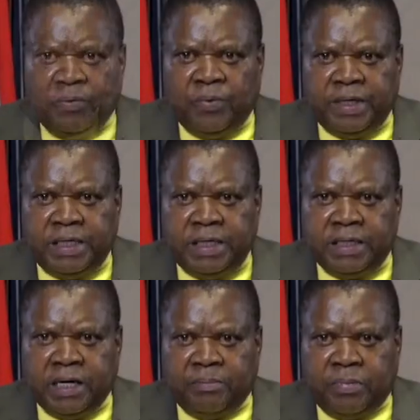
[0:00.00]
We
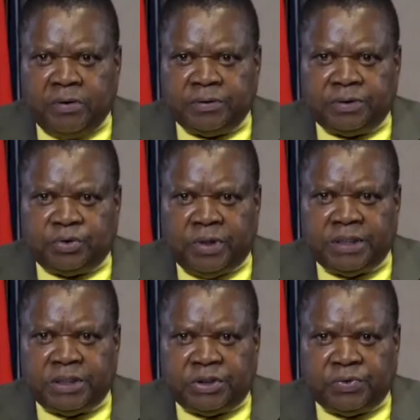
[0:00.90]
need about
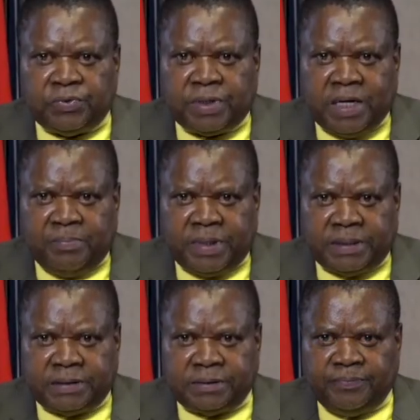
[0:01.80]
22
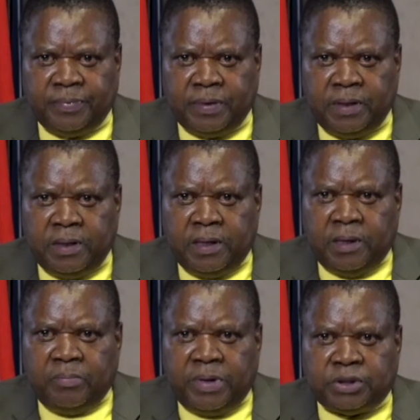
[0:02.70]
companies,
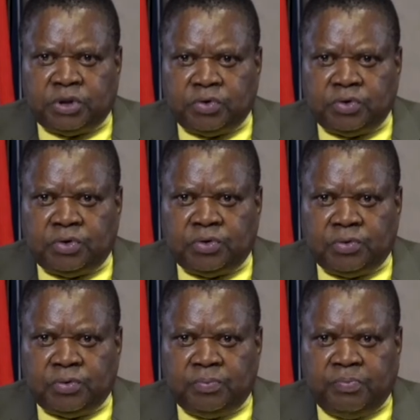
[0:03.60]
but due
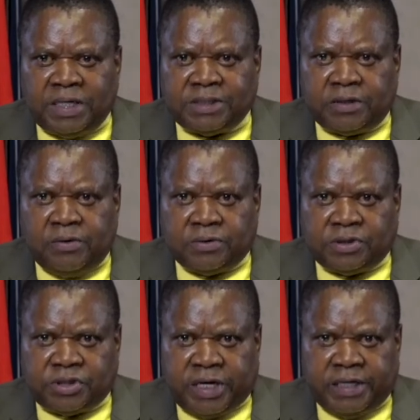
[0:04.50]
to budget
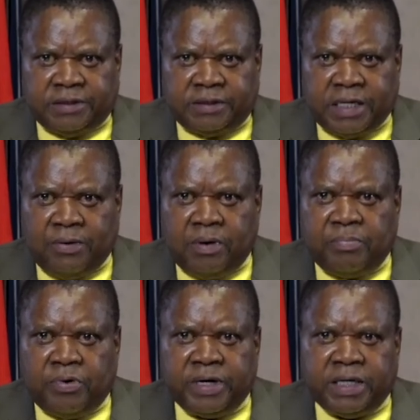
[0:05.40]
constraints, our
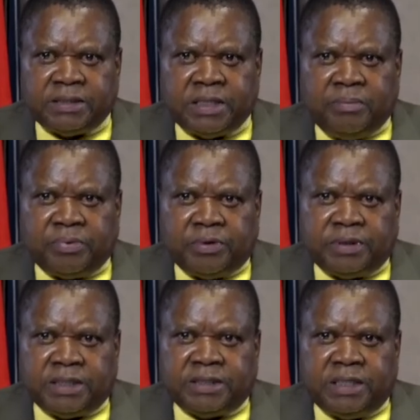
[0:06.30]
borders are
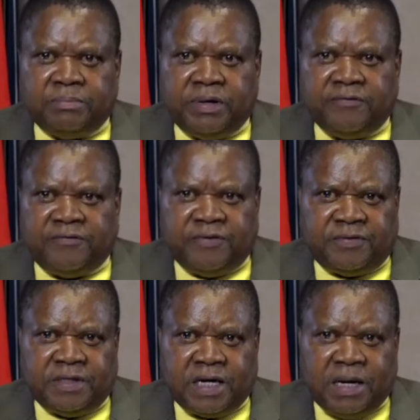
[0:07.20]
protected by
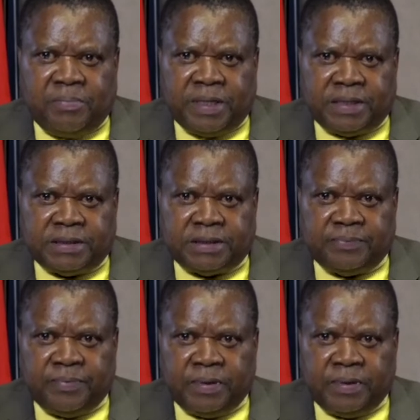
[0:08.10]
15 companies